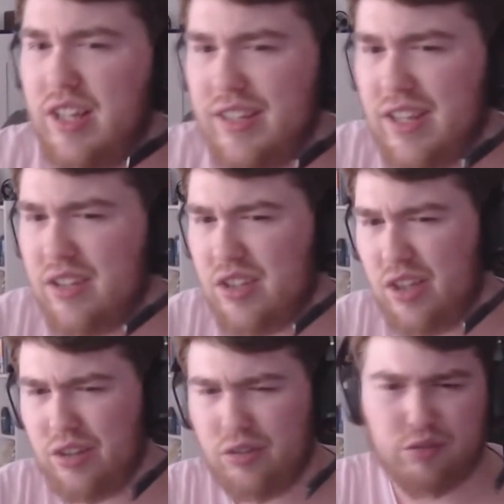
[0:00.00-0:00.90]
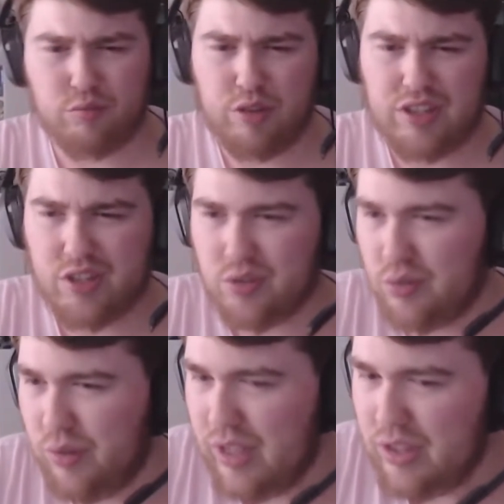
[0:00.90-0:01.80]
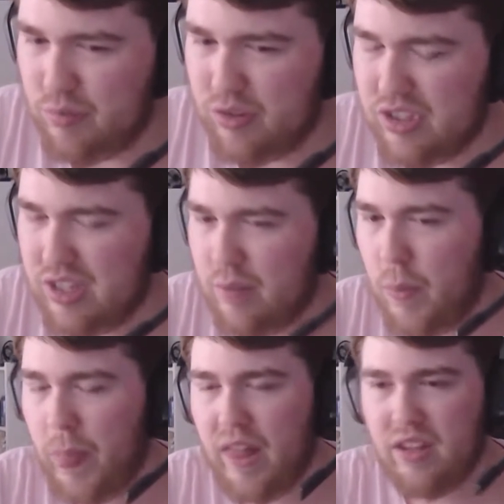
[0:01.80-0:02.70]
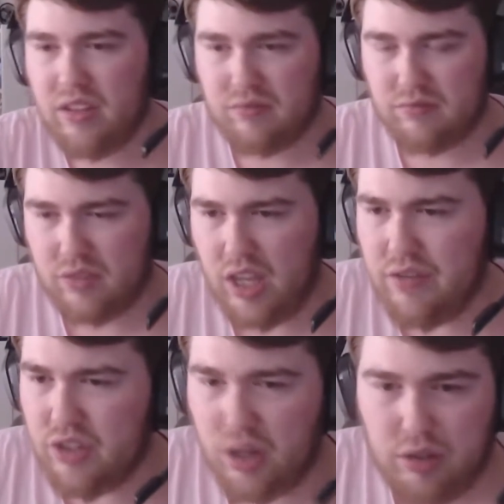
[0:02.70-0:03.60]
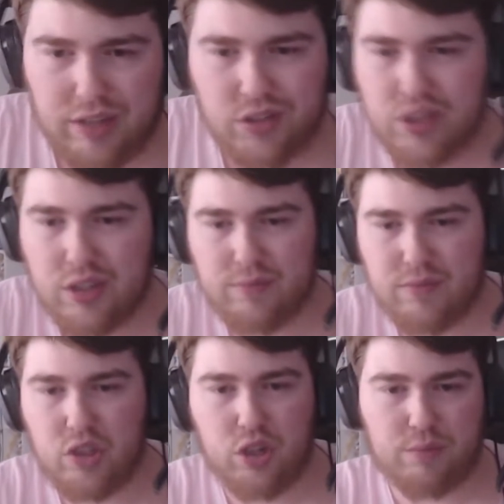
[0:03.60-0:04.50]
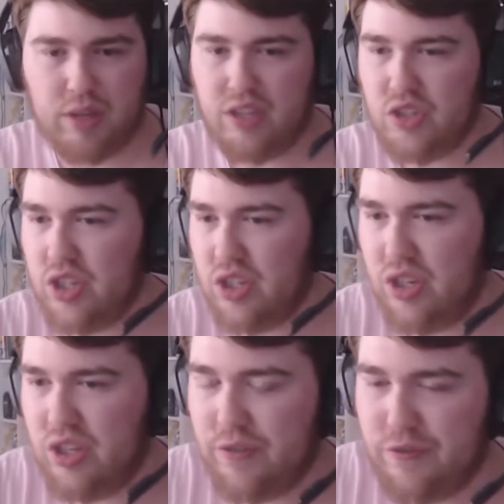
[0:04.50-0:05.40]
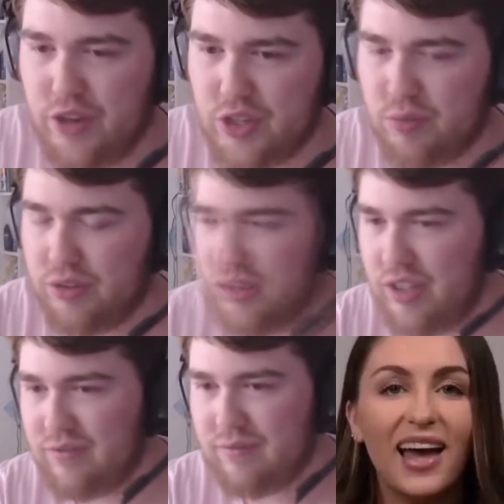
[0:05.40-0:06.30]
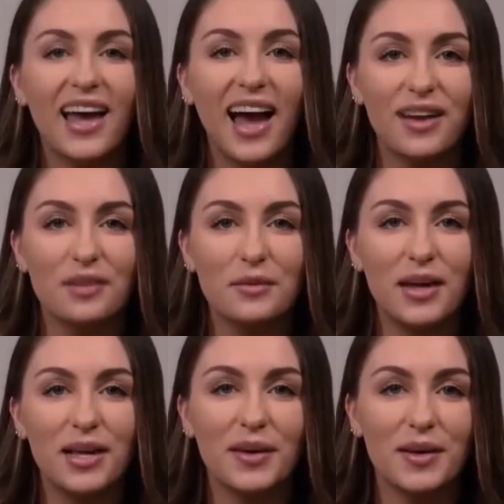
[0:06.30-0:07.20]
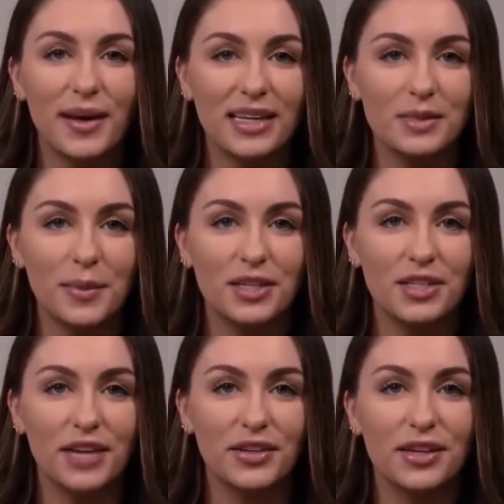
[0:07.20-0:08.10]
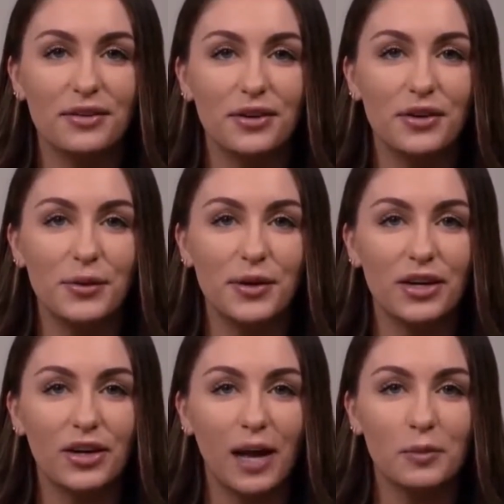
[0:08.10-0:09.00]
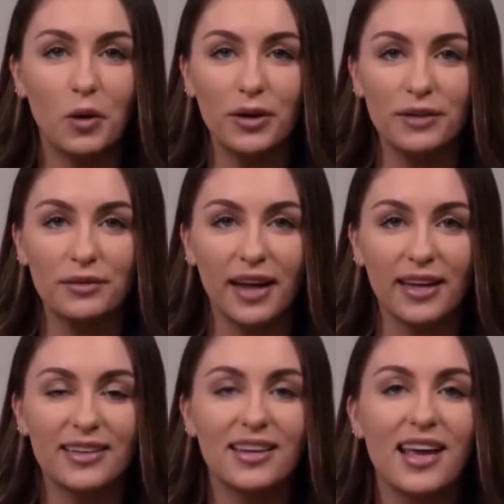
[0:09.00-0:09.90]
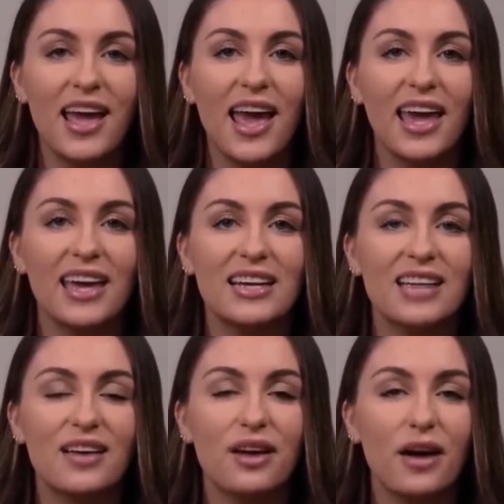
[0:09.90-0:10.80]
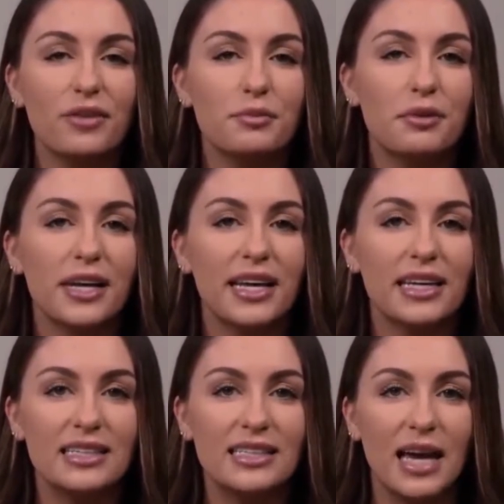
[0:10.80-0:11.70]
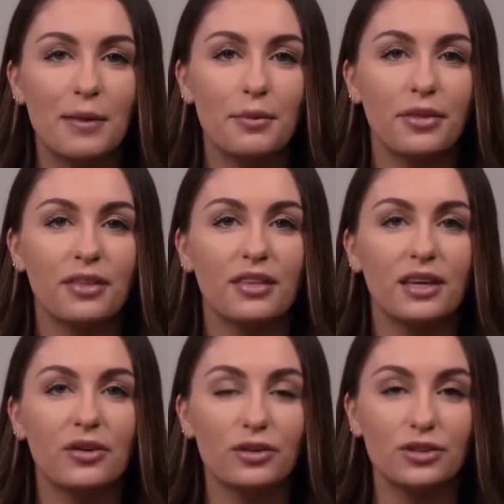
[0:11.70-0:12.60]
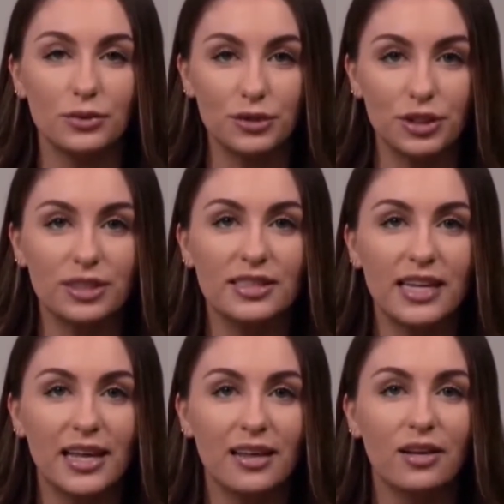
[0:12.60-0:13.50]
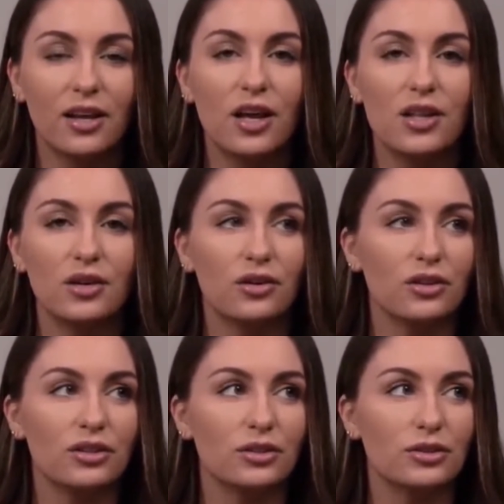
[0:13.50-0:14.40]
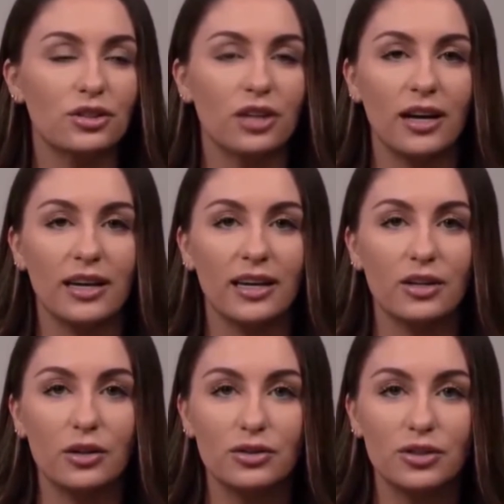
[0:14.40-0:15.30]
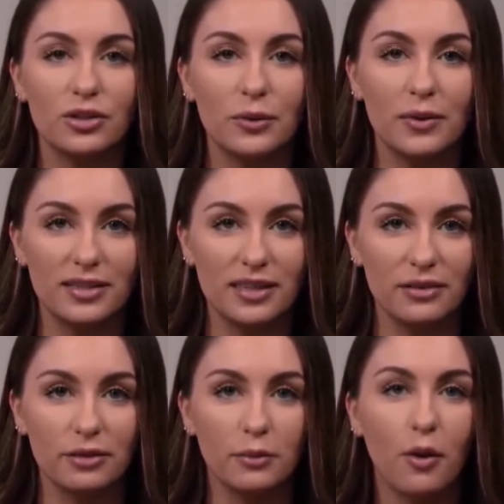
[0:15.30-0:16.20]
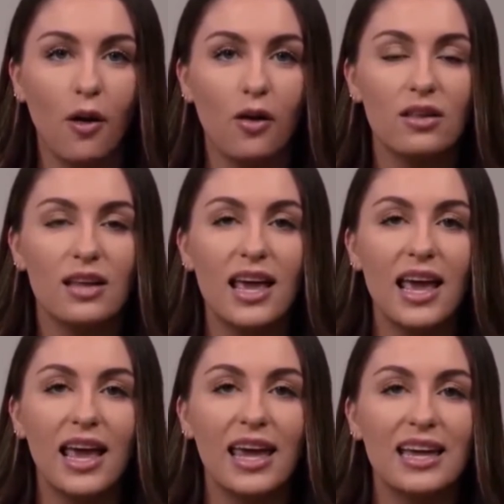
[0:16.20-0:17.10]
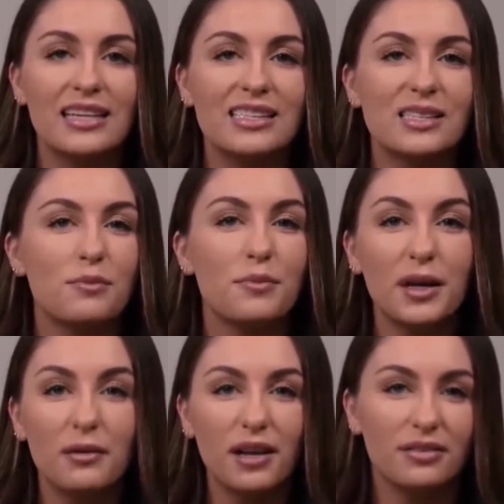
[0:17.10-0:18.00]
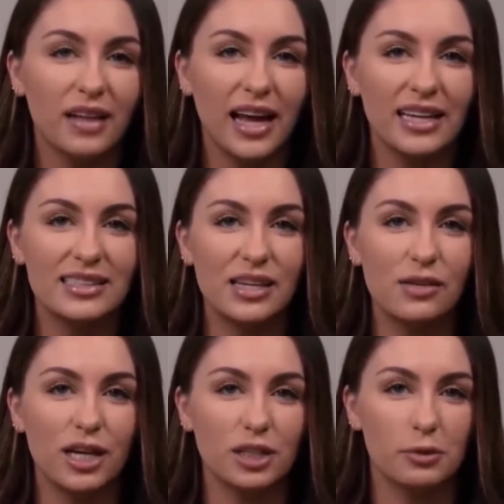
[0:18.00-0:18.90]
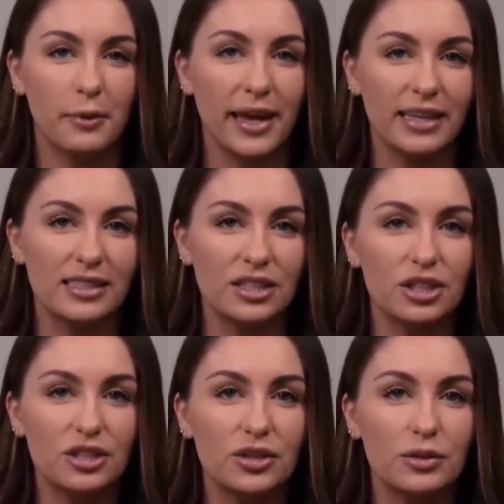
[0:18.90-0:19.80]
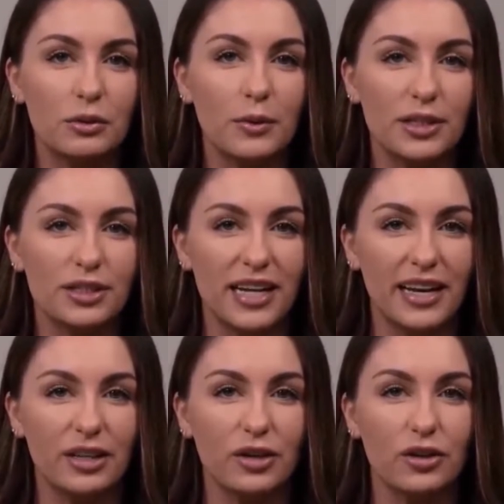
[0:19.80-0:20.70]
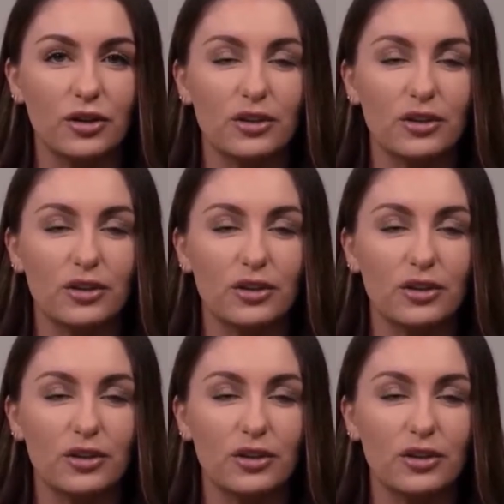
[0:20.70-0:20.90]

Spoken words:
get to like the good bits as always. But even though, let's jump into the first one then. Hi everyone, welcome back to my channel. If you're new here, I'm Courtney Ryan, and I've covered pretty in-depth the girls you shouldn't date, the girls you should not get close to with a 10-foot pole, and some big red flags that you guys should be paying attention to when you're dating a girl.